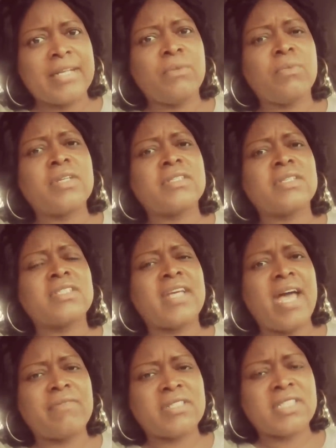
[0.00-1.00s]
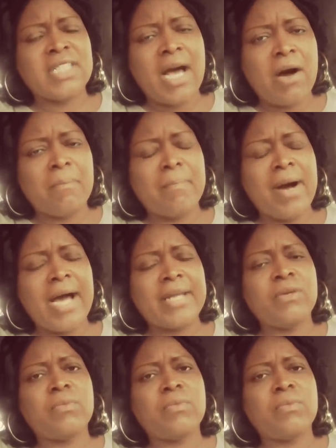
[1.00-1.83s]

He wants us to have a sound mind.